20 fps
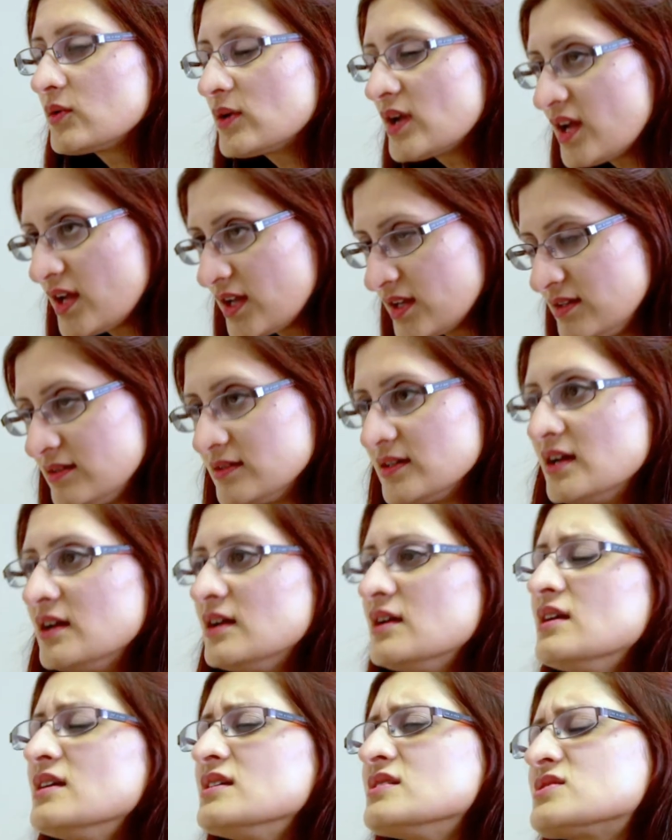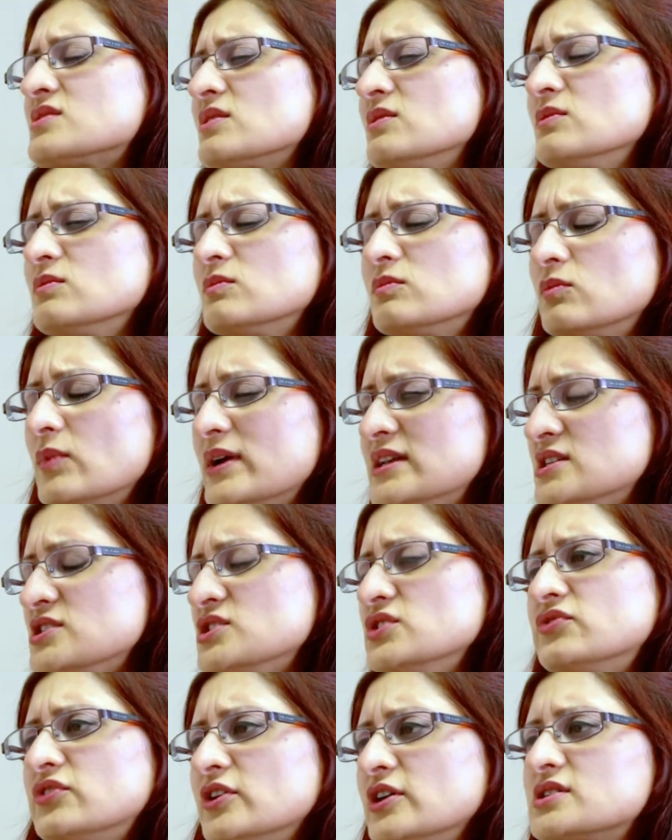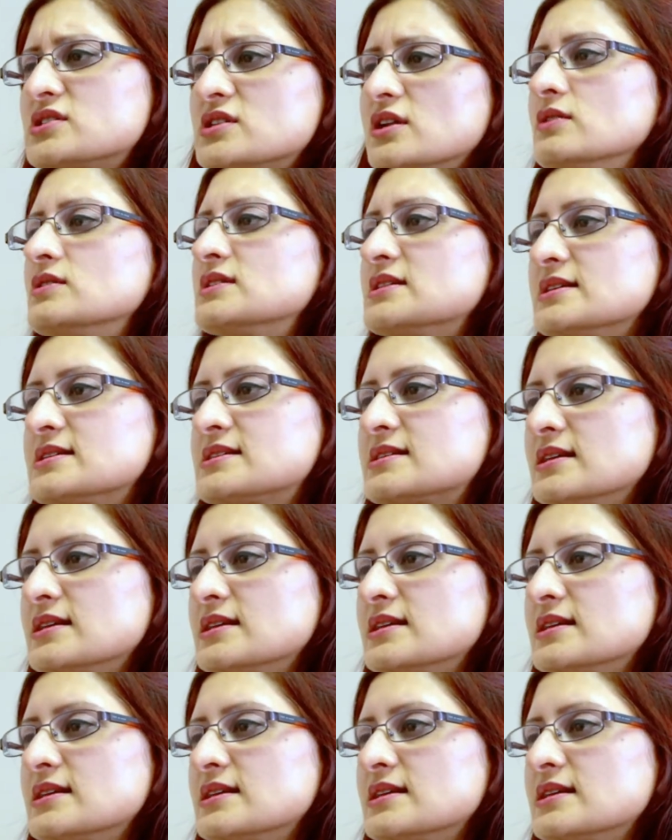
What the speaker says: Okay, so when did you first notice